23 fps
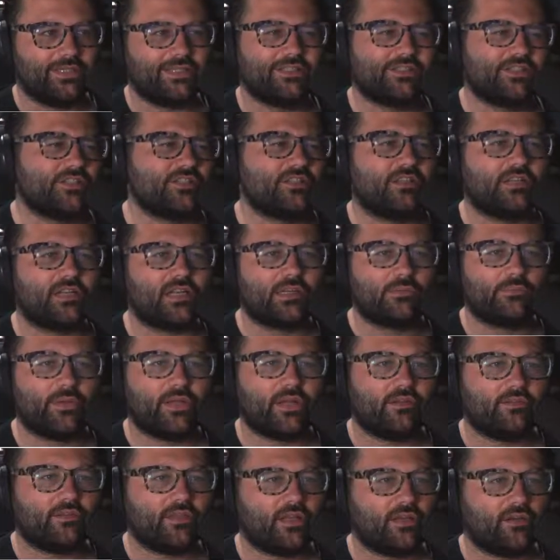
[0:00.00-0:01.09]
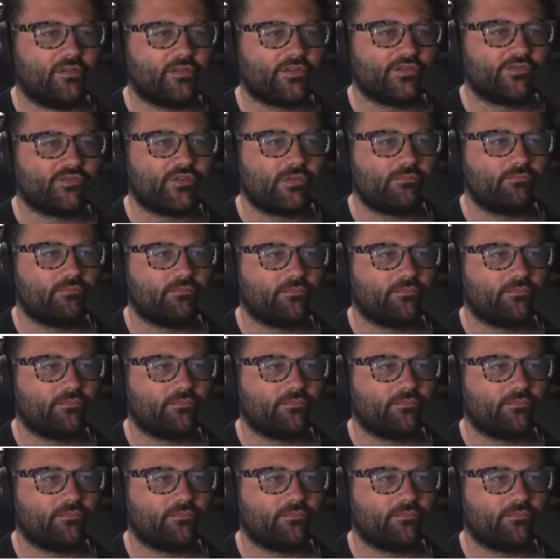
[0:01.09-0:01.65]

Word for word: just a little bit at the end of the stream.